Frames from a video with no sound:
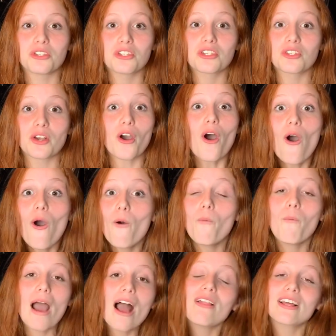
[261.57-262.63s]
and she's like, oh
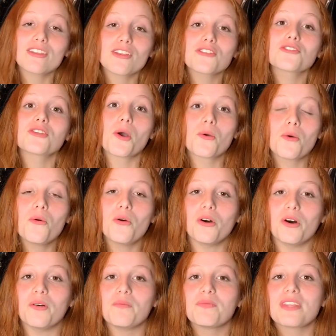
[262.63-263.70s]
wow, that's so
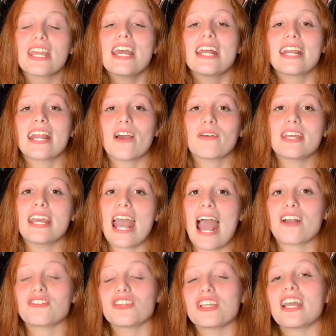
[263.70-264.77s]
cool. Now he
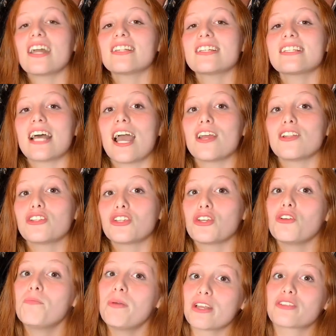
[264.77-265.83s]
actually got to sign
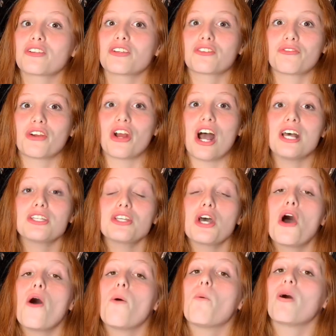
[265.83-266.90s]
2 pictures for us.
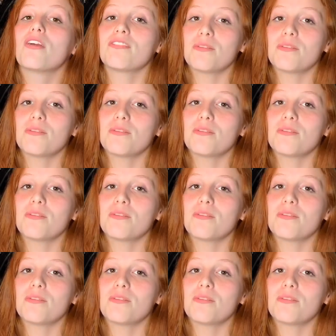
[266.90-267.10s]
One